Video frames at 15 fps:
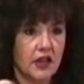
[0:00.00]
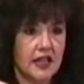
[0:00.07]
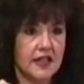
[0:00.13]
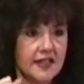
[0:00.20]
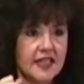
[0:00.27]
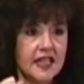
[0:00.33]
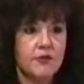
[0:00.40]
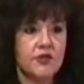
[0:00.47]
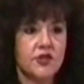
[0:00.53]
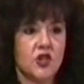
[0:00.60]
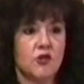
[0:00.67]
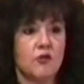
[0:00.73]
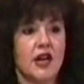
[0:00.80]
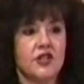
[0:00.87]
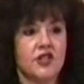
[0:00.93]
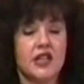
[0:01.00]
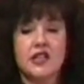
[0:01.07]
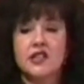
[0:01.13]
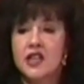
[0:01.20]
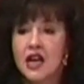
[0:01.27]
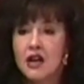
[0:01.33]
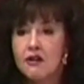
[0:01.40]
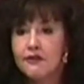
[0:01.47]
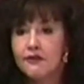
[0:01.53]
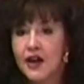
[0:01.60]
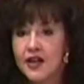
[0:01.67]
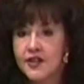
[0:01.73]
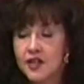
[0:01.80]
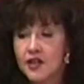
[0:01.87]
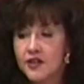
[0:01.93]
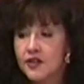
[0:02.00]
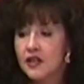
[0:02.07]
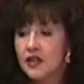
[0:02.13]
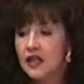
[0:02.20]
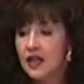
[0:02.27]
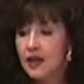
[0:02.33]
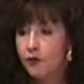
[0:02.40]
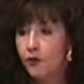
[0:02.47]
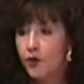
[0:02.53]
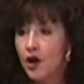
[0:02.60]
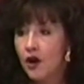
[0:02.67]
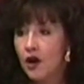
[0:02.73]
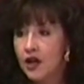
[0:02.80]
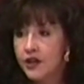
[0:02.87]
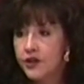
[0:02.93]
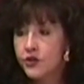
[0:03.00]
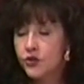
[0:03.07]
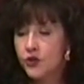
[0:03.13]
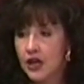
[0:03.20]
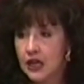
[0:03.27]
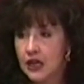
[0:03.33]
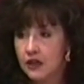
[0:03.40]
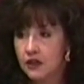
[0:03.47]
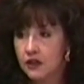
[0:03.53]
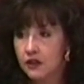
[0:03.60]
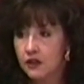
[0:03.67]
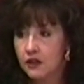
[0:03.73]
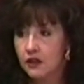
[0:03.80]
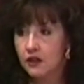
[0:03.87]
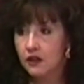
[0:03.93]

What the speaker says: It seems too much, and it terrifies us if we are untrained.